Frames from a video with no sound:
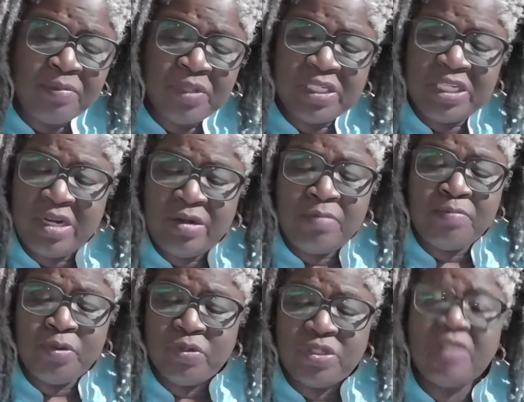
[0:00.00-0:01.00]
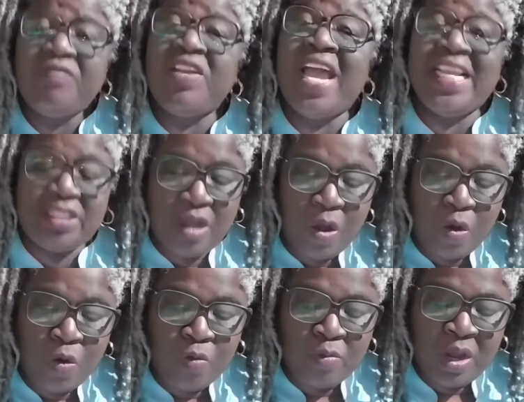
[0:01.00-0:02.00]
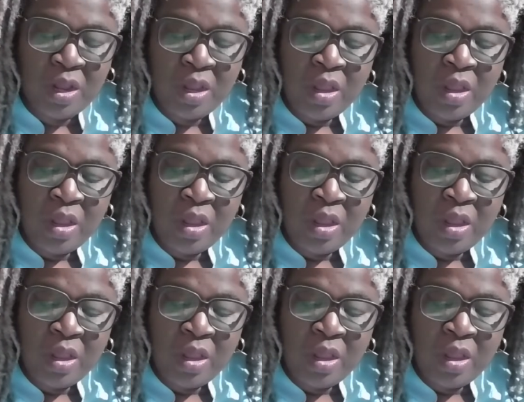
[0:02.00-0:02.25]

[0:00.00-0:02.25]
the tender boots of night to home,